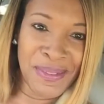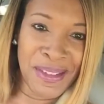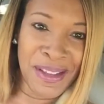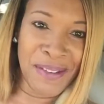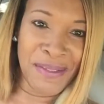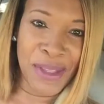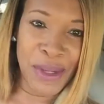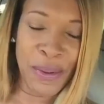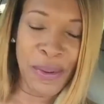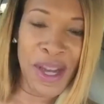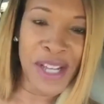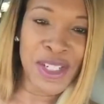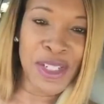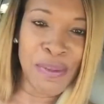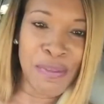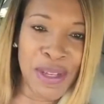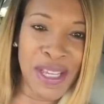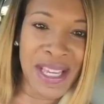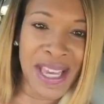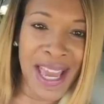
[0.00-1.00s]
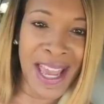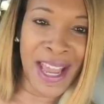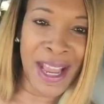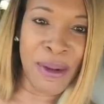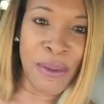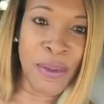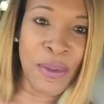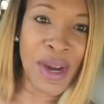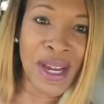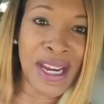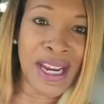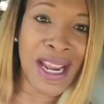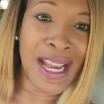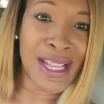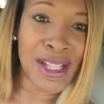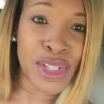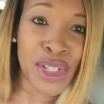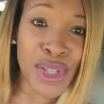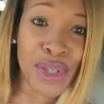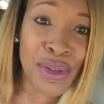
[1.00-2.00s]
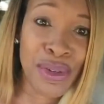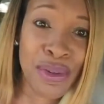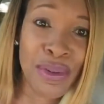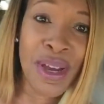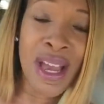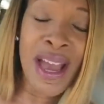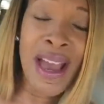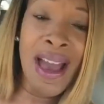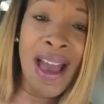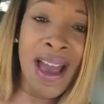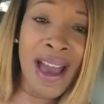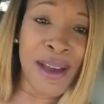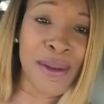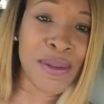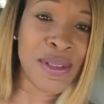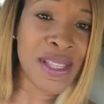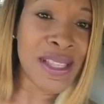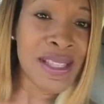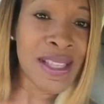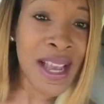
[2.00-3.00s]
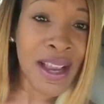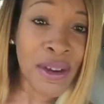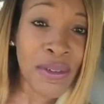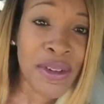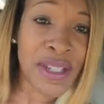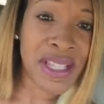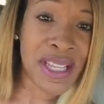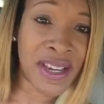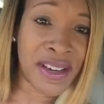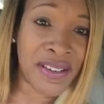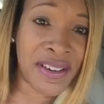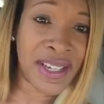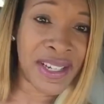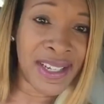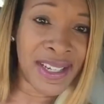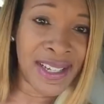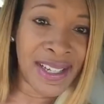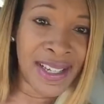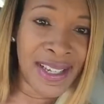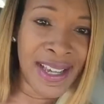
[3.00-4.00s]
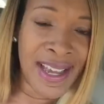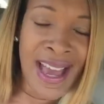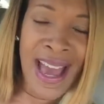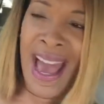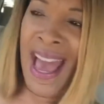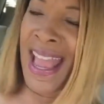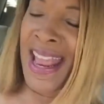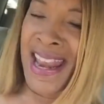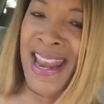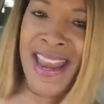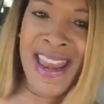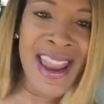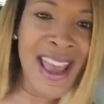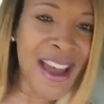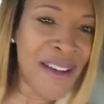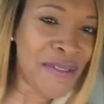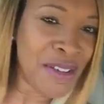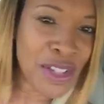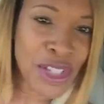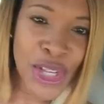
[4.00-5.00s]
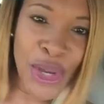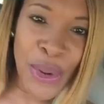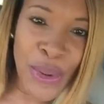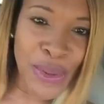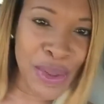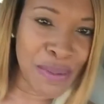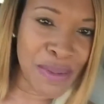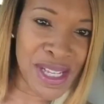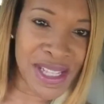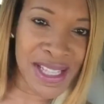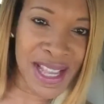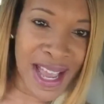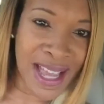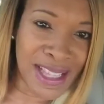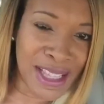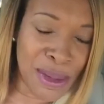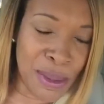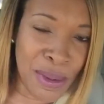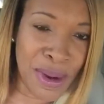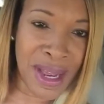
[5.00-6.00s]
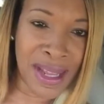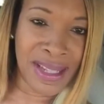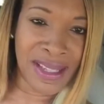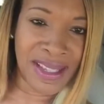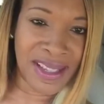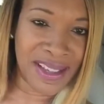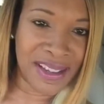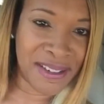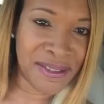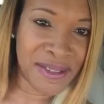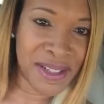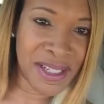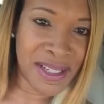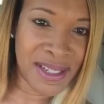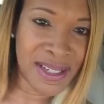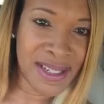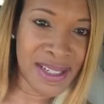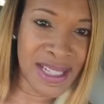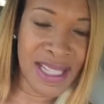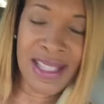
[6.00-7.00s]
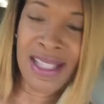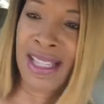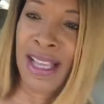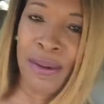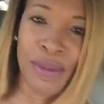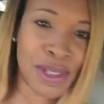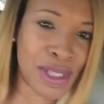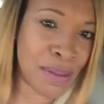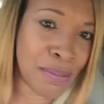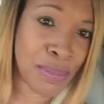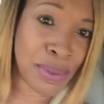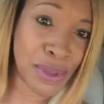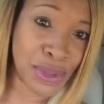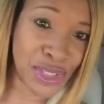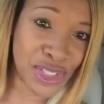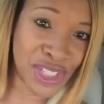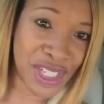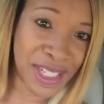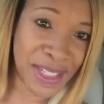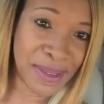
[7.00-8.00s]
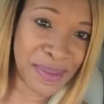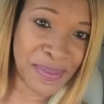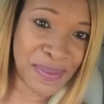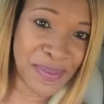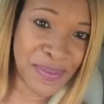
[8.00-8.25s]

If the question became, what did I do? I was a secretary. I never told them exactly where I lived, because I thought that was some bullshit.